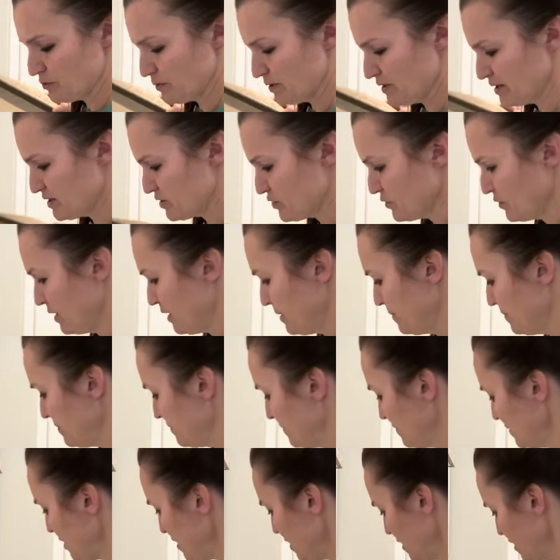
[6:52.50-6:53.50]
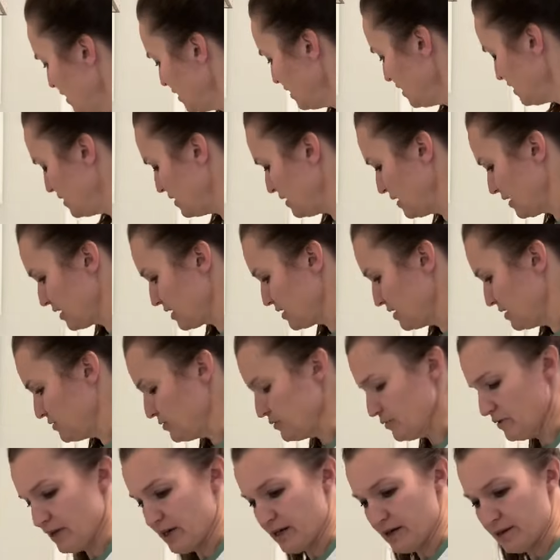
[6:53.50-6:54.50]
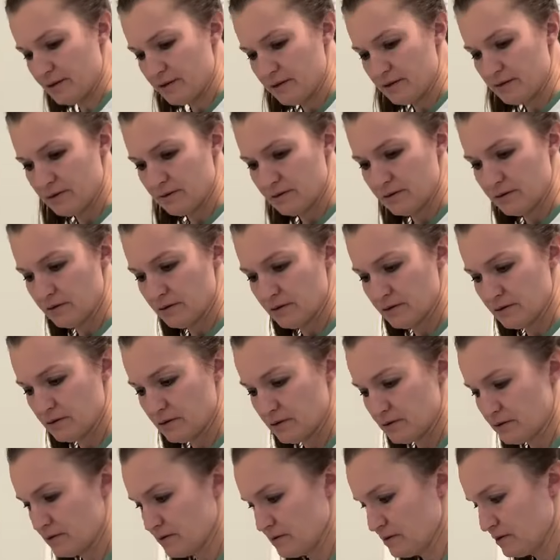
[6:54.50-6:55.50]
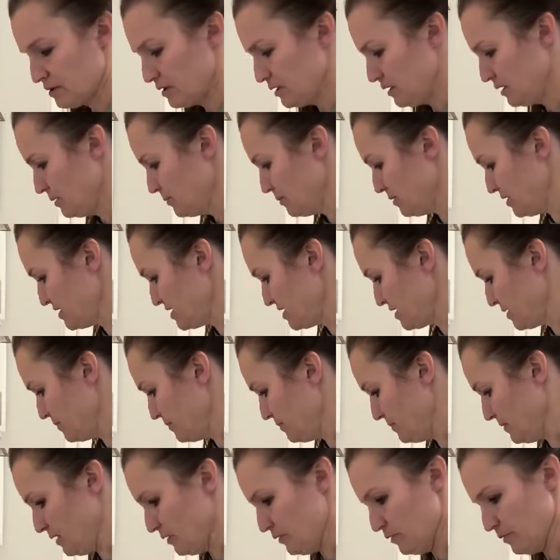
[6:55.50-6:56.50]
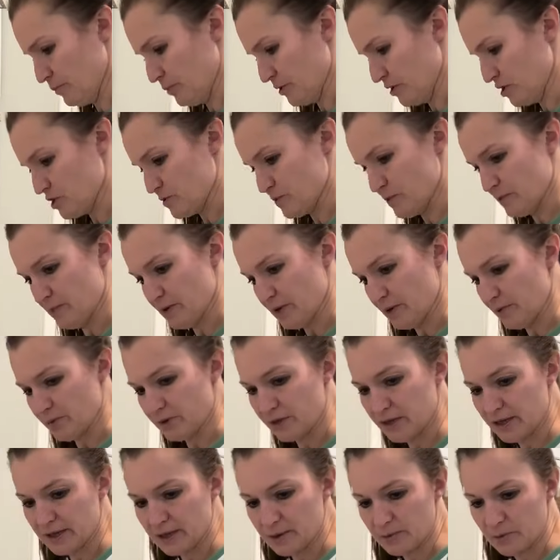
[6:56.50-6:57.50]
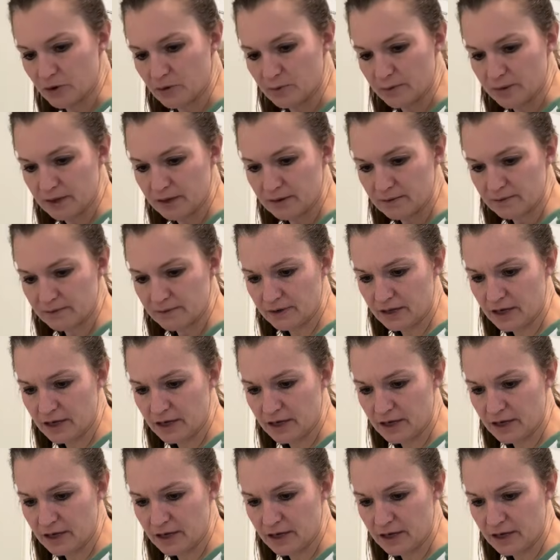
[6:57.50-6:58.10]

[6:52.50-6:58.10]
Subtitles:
to it, so I'm not going to do that. Plus, I'm out of parchment paper at the moment.